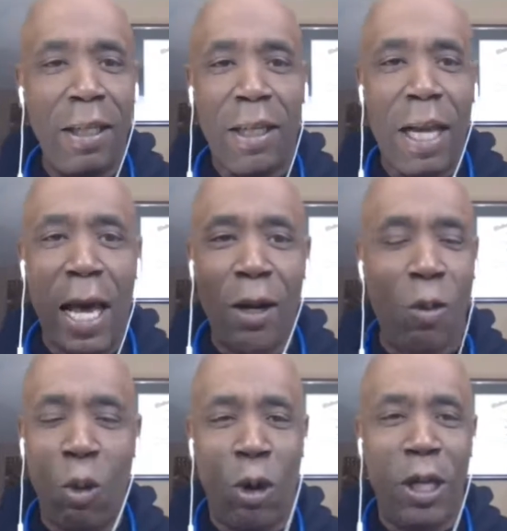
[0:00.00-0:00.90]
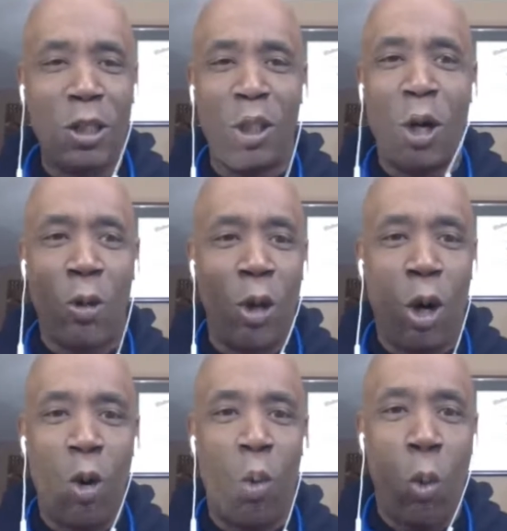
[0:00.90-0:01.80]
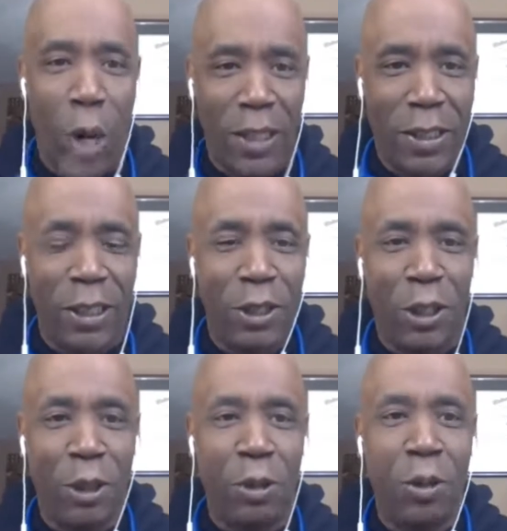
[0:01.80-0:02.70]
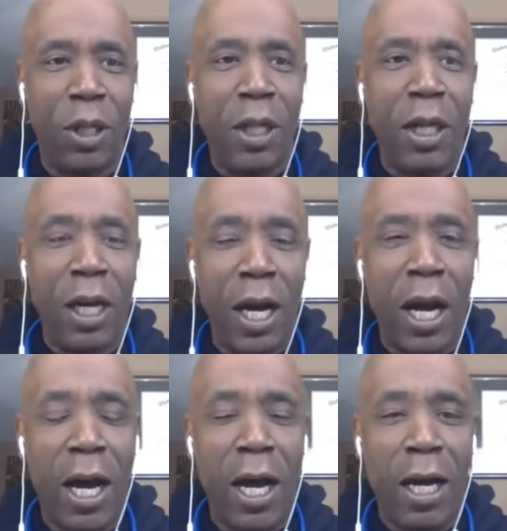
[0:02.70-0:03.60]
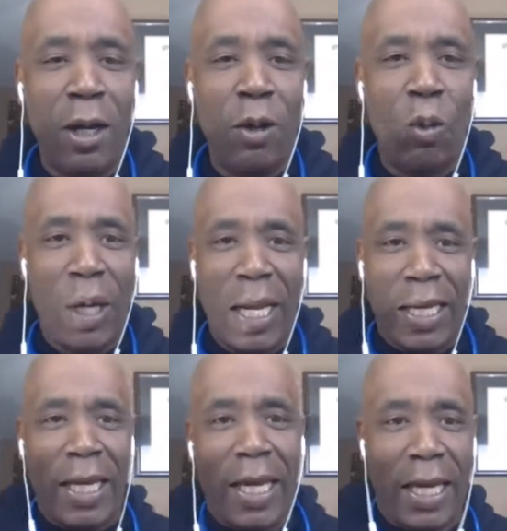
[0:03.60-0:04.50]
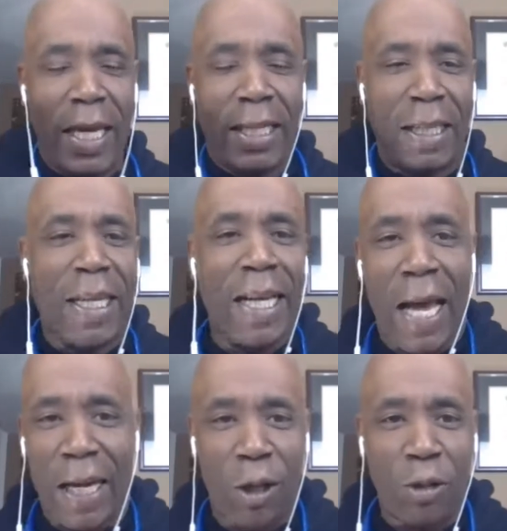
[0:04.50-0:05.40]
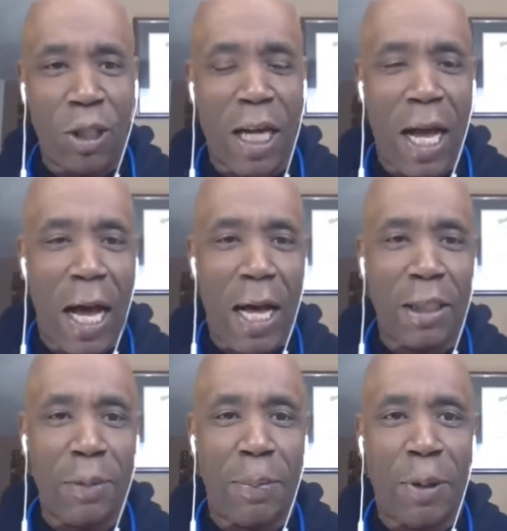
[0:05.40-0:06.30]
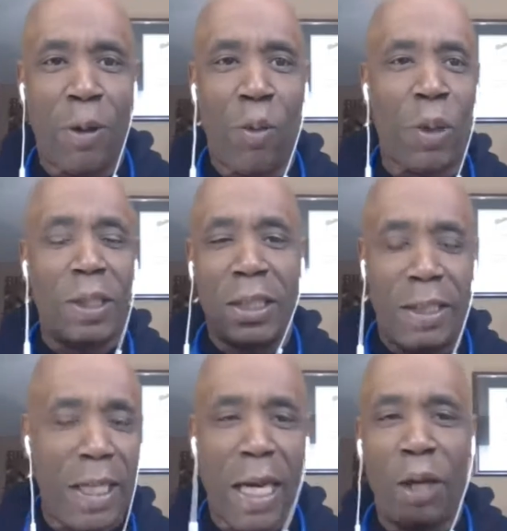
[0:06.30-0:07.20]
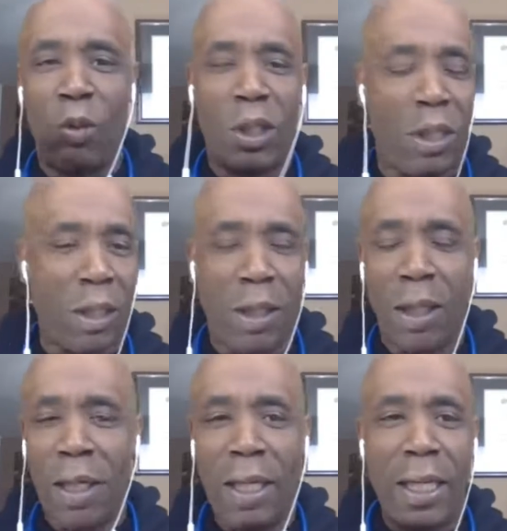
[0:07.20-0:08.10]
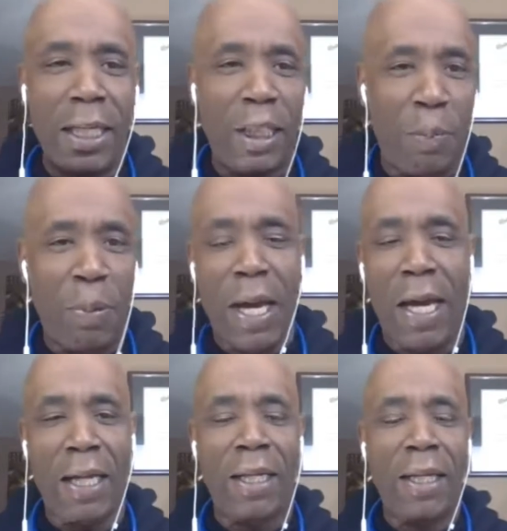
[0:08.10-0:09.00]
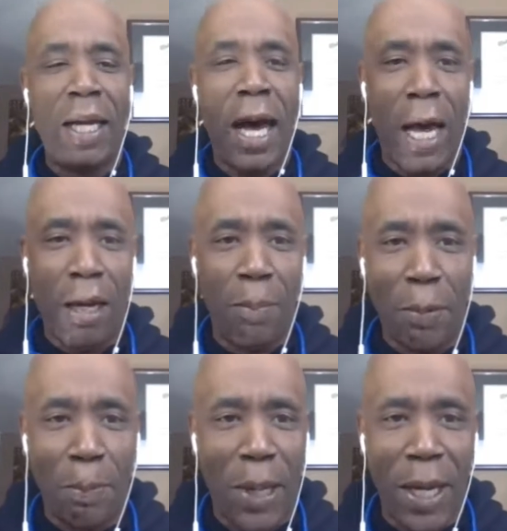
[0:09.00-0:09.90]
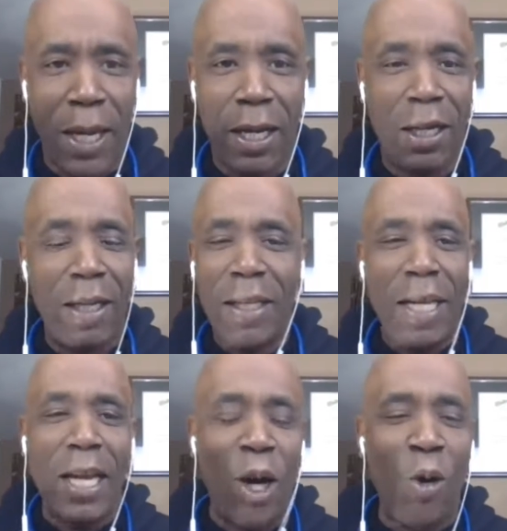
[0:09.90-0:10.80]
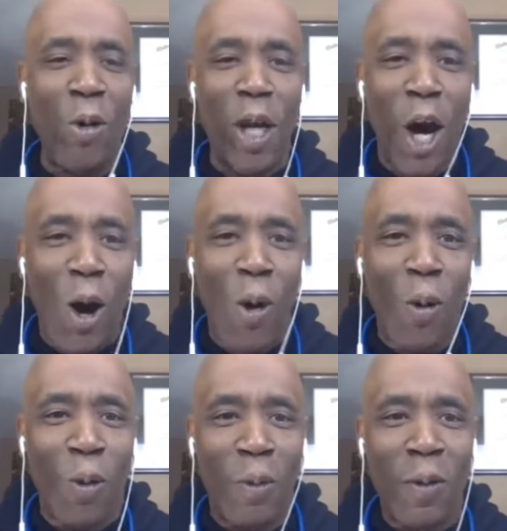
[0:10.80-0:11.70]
A lot of warriors don't know what to do when they get hit, that they got to go to the hospital, what to take, what to expect, how to prepare. They don't know.